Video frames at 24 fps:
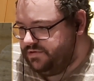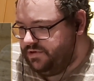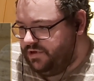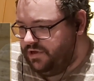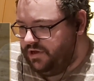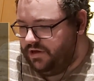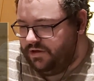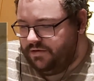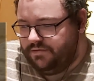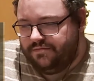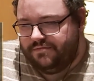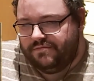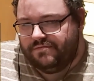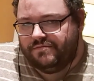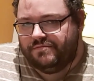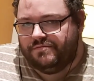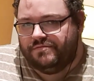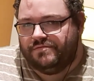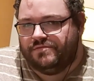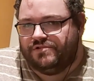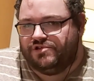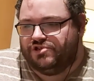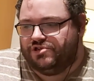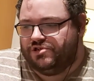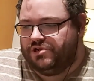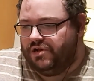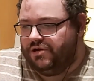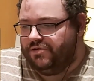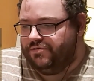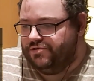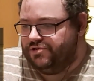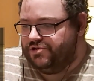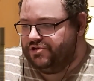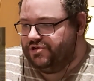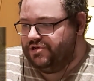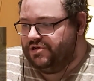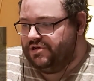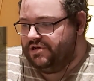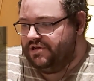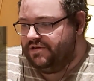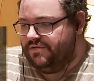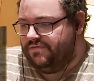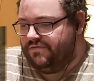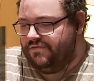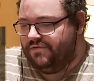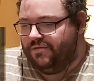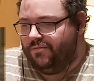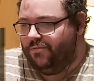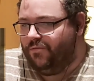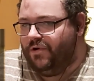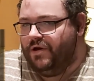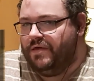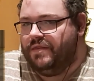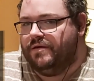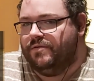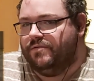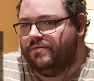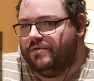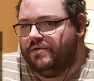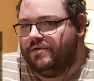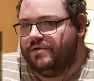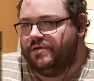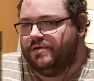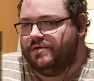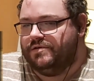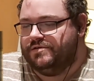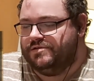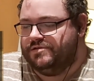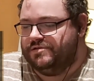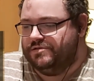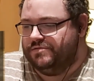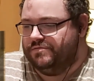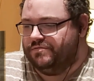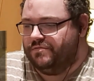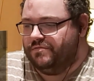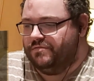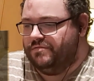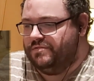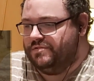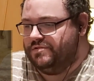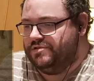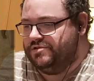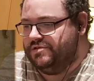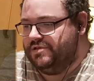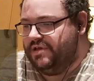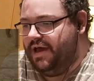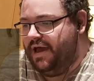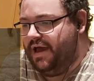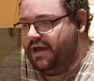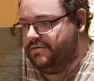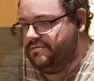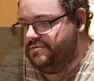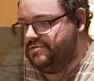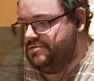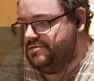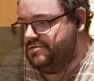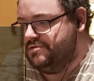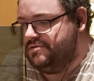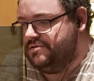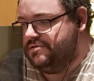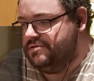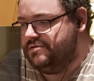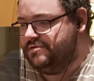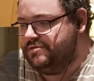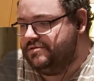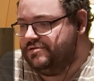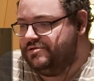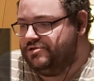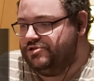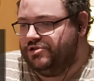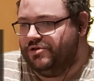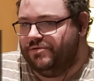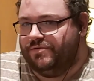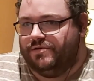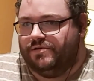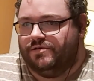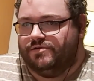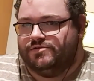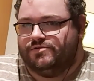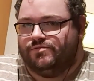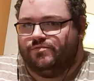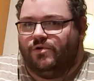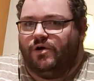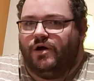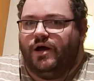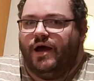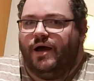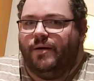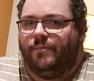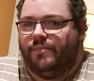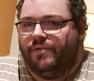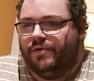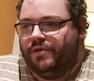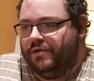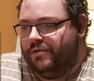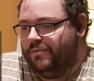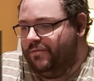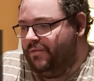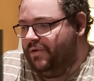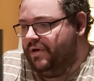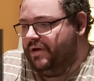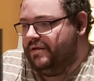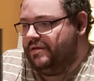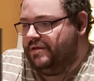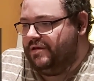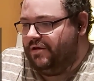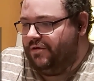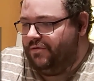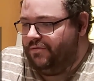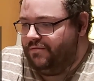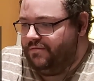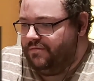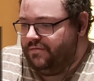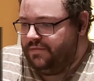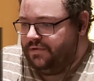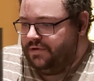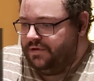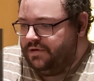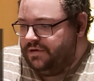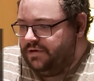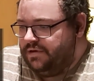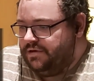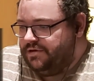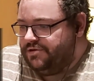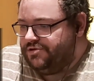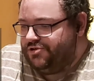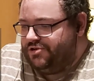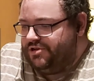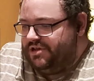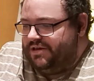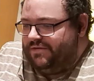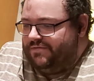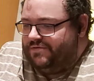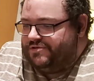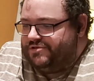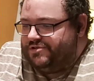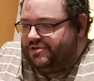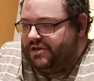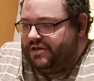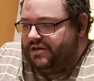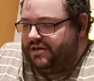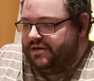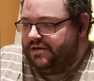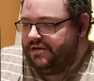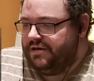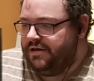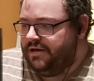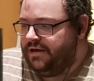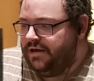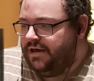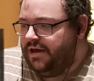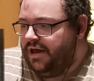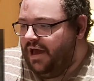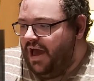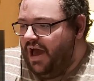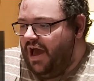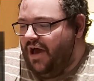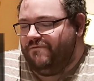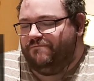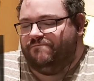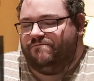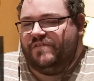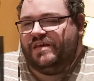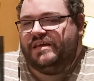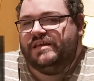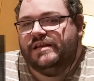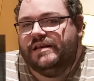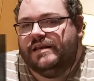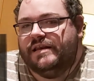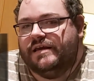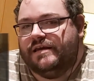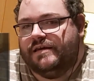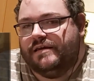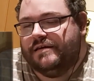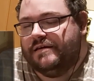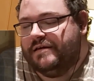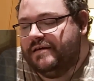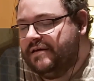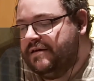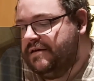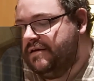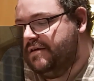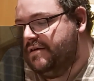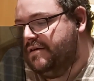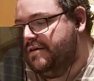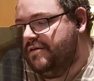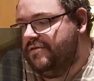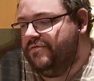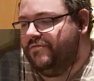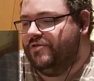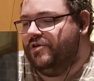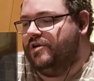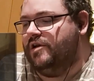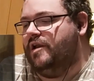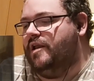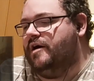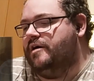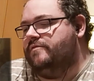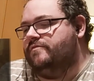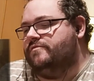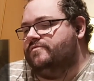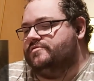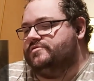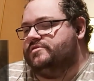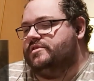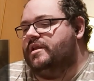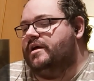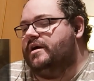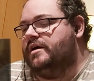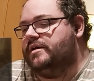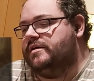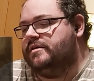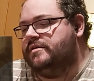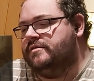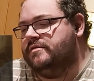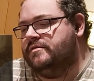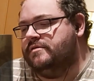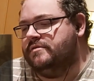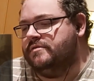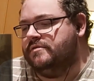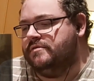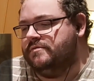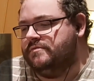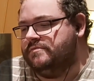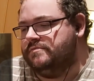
like slow journey from where they were to the house, showing us what happened, where trying to give us like a feeling of what life was like,